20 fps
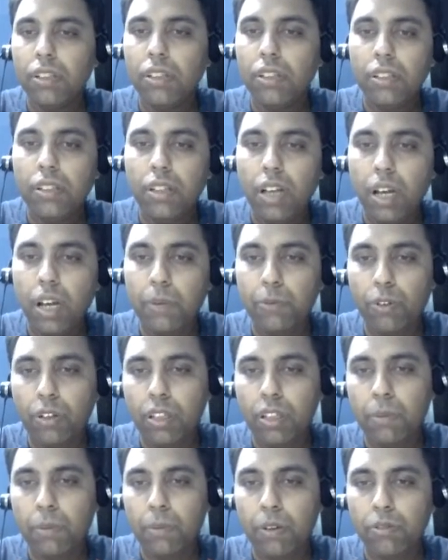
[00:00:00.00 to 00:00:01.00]
I'm talking
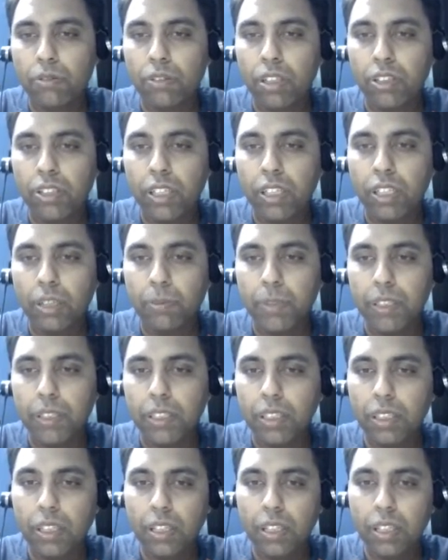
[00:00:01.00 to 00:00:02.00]
about the training
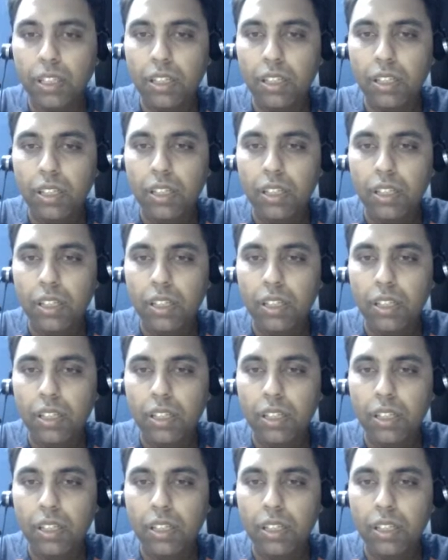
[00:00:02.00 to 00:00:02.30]
material,